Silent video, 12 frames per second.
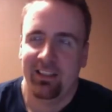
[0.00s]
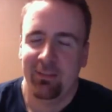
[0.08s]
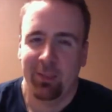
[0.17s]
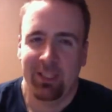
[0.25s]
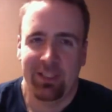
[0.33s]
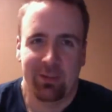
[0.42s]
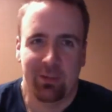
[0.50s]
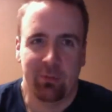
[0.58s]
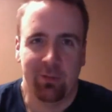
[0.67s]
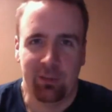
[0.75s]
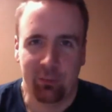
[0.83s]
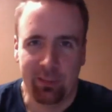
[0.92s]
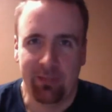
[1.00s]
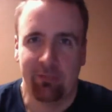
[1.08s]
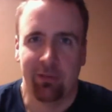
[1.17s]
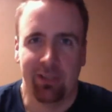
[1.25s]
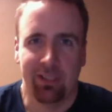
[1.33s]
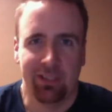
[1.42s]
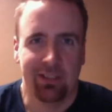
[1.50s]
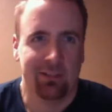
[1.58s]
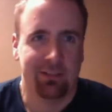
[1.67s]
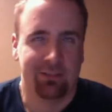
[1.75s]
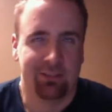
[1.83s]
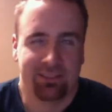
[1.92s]
gets so offended by everything now.
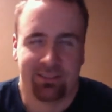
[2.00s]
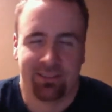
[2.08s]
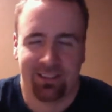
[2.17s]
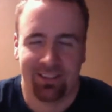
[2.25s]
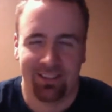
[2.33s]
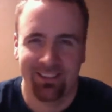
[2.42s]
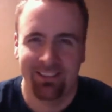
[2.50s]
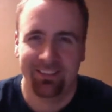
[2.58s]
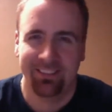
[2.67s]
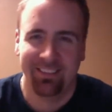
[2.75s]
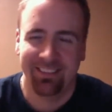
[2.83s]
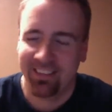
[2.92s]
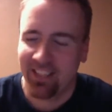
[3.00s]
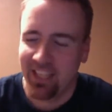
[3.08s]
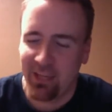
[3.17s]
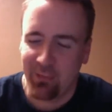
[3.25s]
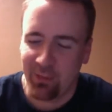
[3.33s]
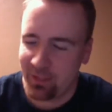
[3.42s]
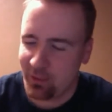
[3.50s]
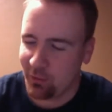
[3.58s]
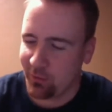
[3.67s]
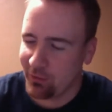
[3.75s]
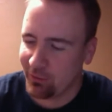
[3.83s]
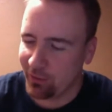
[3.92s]
Everything should be
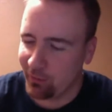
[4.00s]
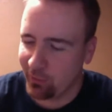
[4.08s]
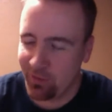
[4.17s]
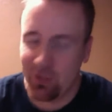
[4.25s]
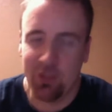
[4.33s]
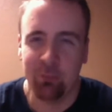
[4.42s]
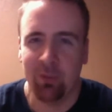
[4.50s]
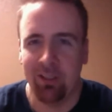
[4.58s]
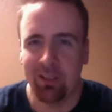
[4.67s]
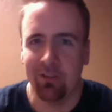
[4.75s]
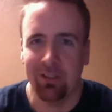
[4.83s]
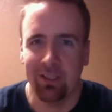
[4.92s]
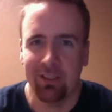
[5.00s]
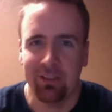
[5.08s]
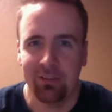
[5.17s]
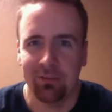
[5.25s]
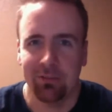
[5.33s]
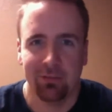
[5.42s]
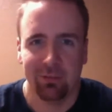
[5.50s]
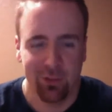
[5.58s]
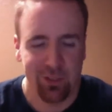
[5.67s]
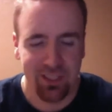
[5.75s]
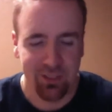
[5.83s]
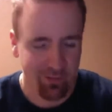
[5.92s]
trigger warning. You should probably do that too. Just get it
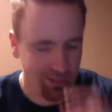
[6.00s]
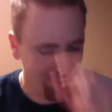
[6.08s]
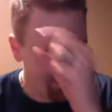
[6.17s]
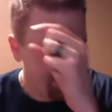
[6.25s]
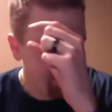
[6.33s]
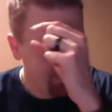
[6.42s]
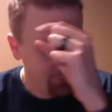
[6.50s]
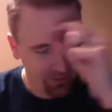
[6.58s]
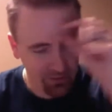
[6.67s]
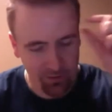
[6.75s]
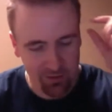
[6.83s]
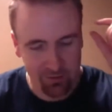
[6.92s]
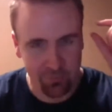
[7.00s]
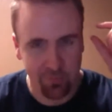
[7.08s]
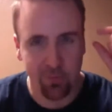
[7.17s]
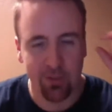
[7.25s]
right across the forehead.